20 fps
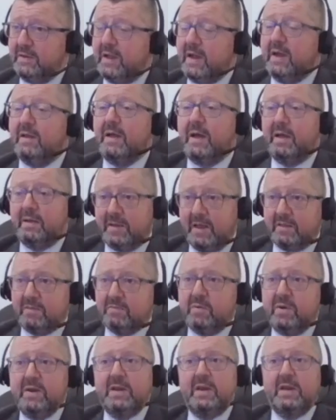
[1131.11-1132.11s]
and
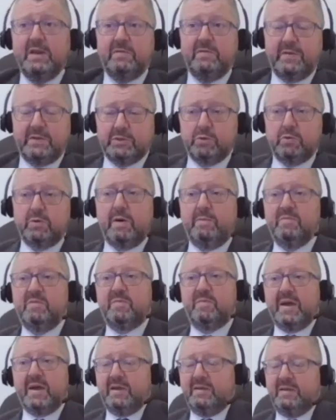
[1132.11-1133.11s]
that's when an individual comes
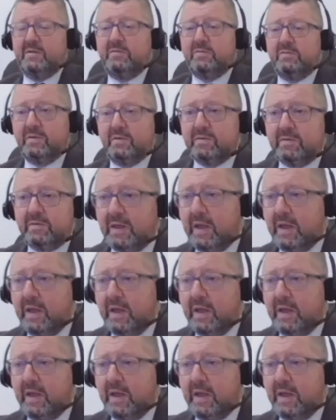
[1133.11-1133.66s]
back into it.